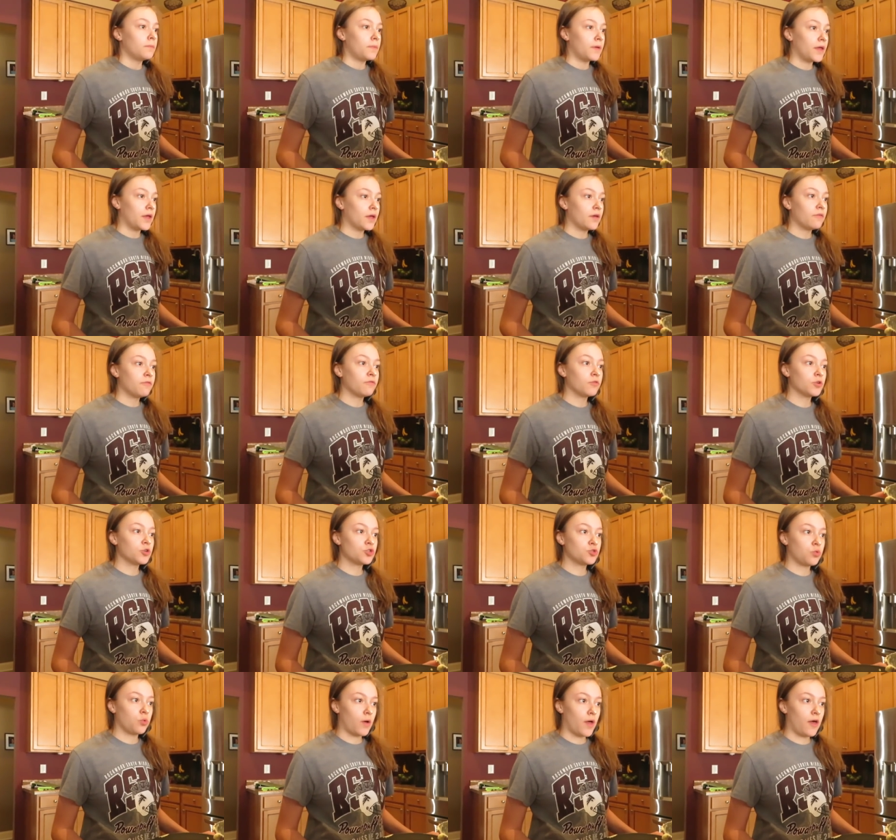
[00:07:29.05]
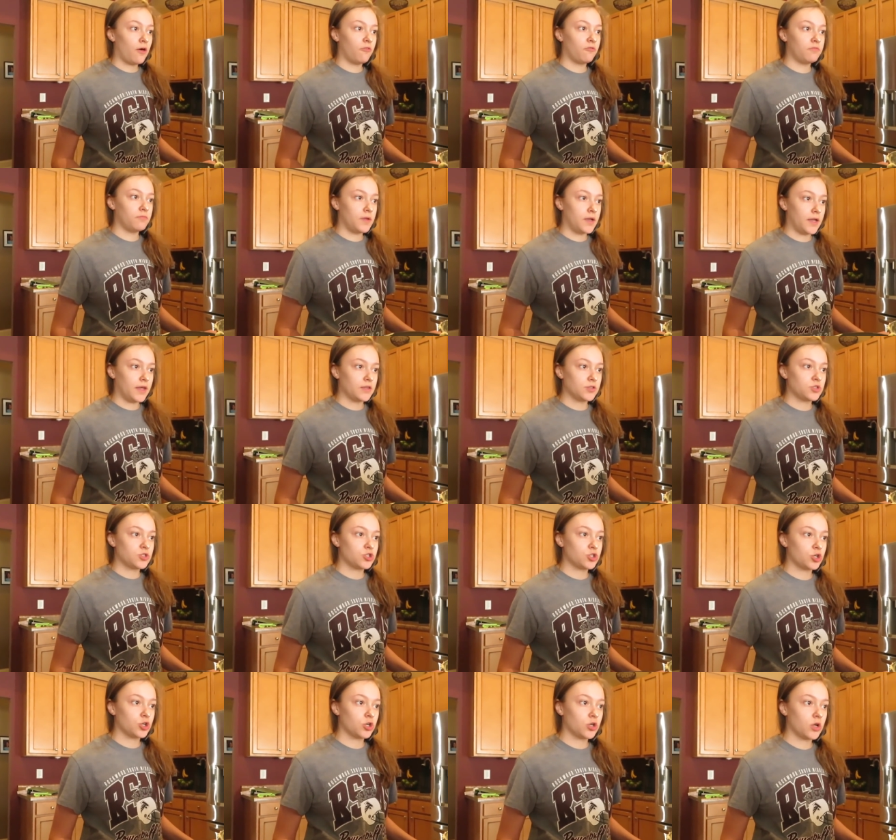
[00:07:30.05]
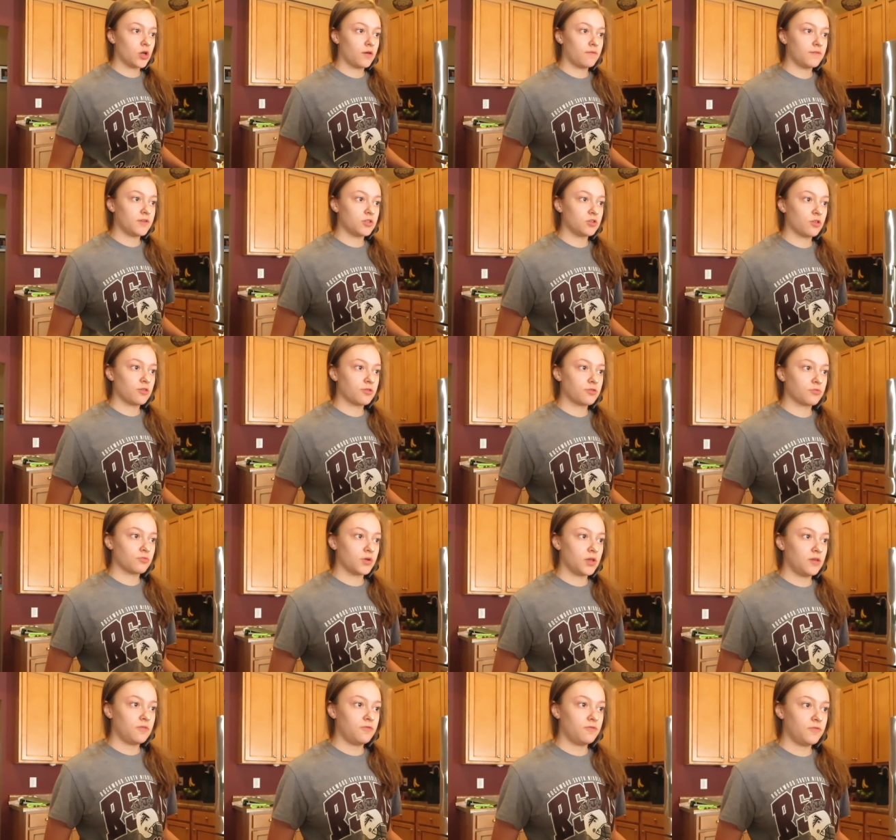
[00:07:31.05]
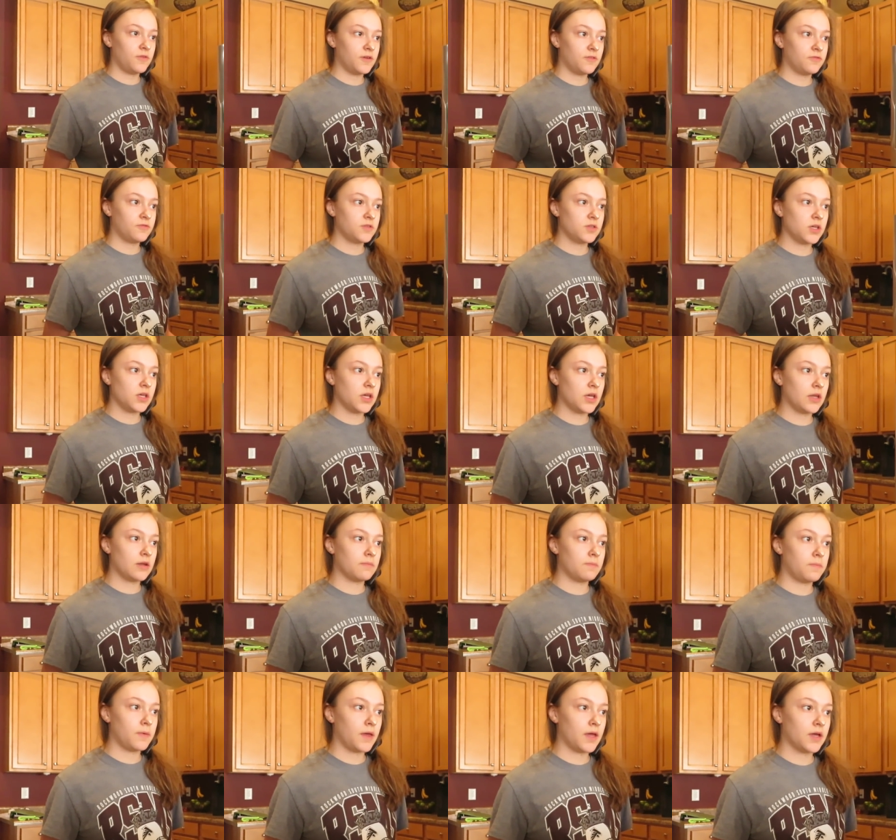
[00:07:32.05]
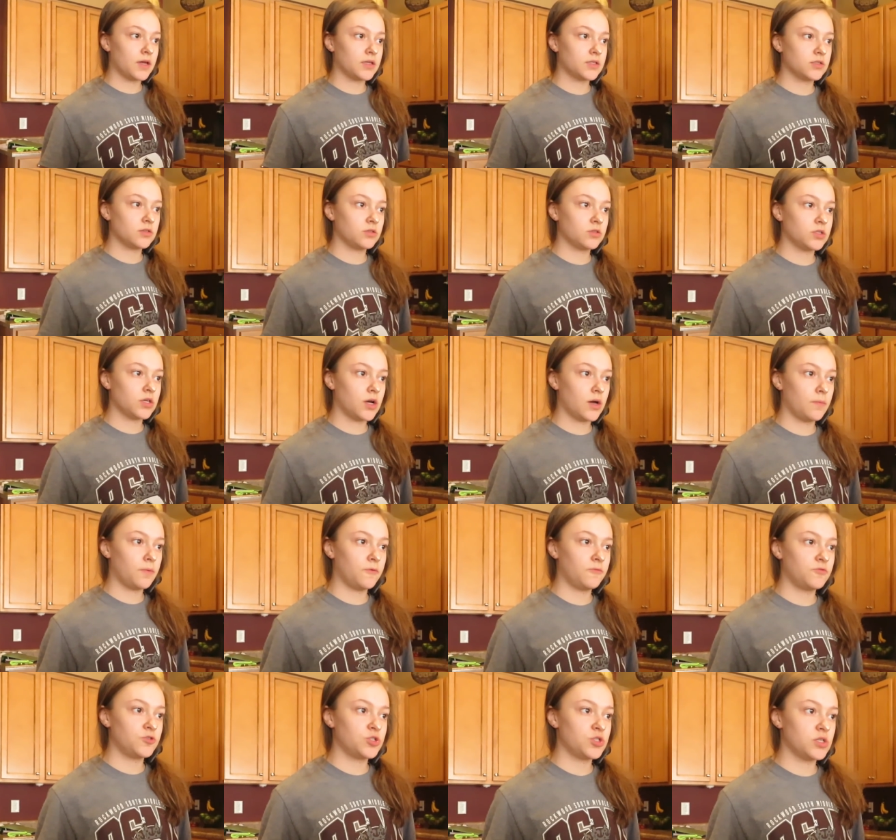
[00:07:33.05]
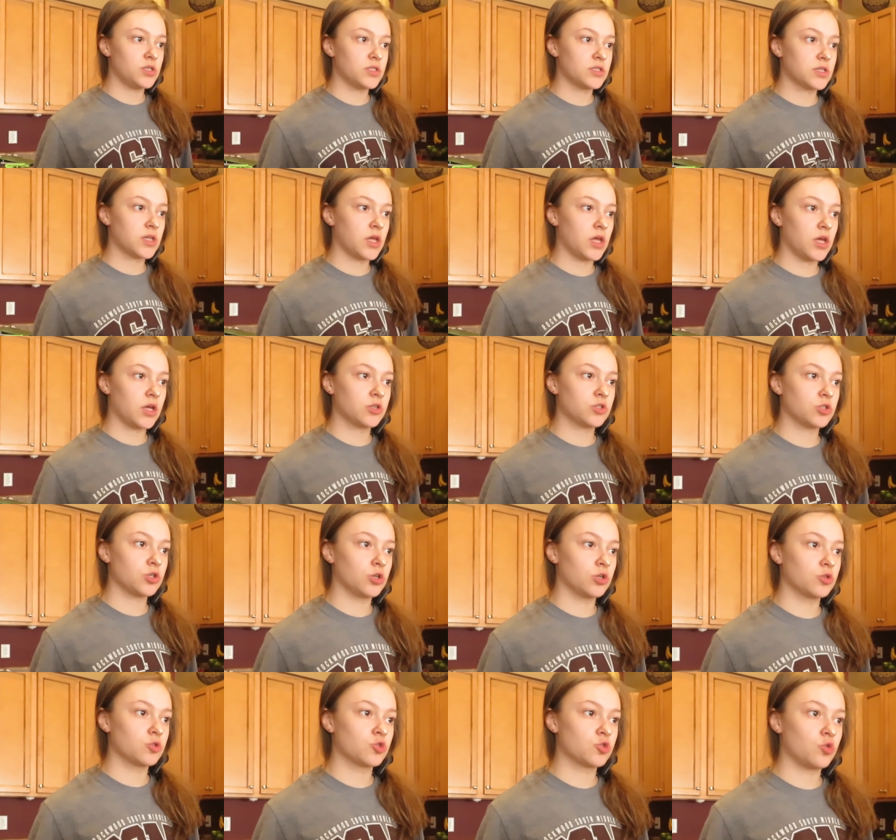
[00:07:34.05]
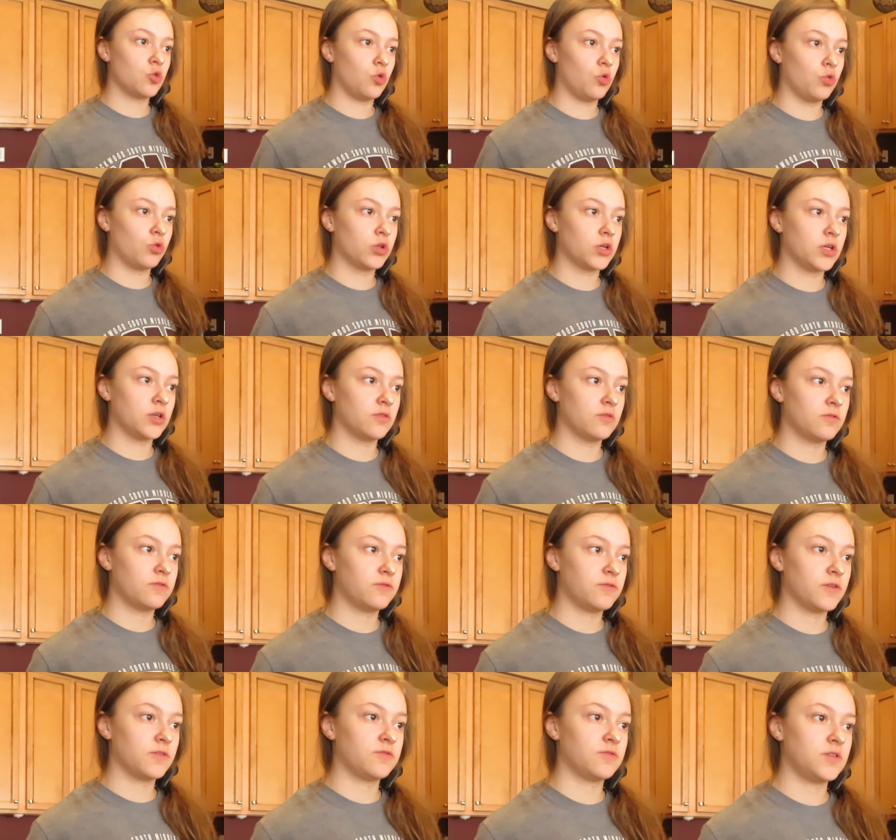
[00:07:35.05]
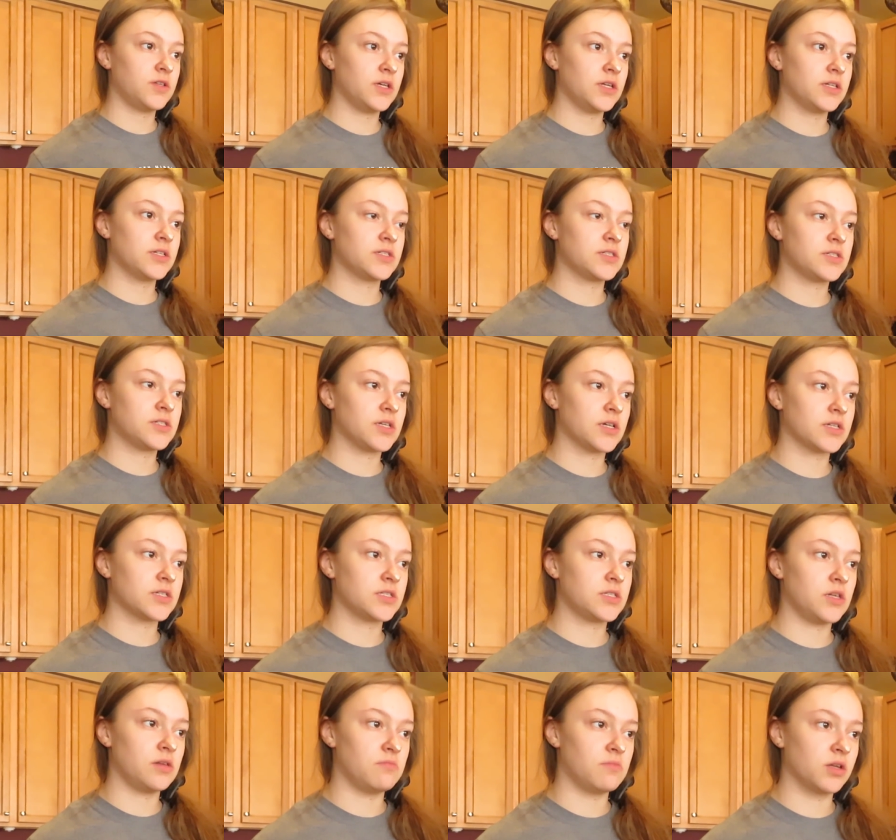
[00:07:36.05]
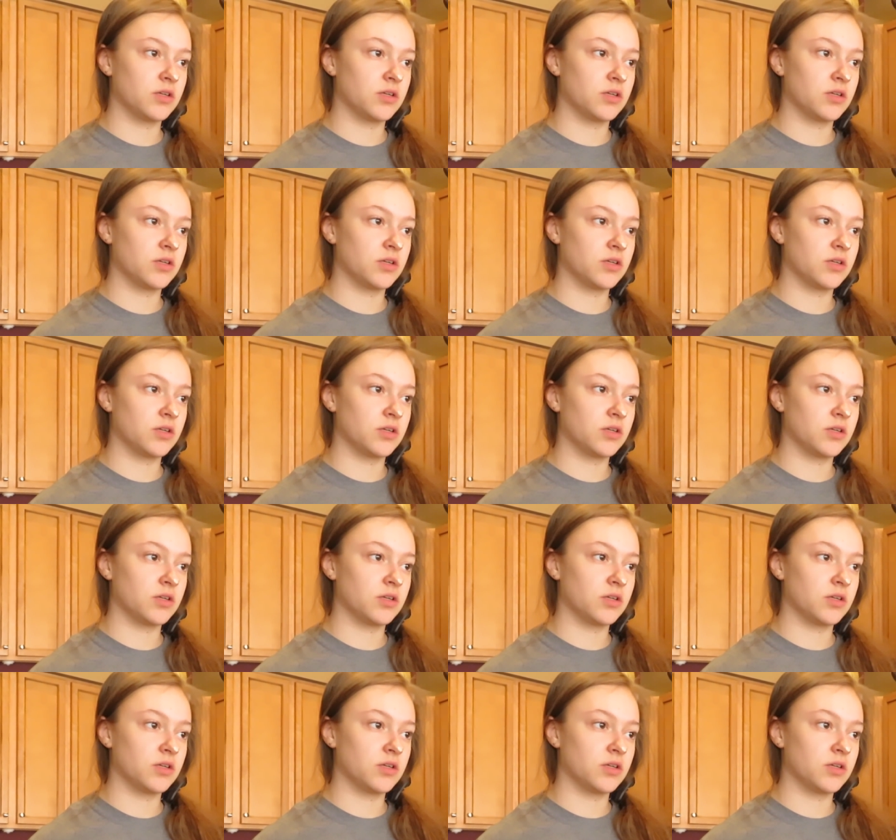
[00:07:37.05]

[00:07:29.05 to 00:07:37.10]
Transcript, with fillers: Bake for 12 minutes. Turn oven to 350 and bake until top of cheesecake turns golden 50 to 60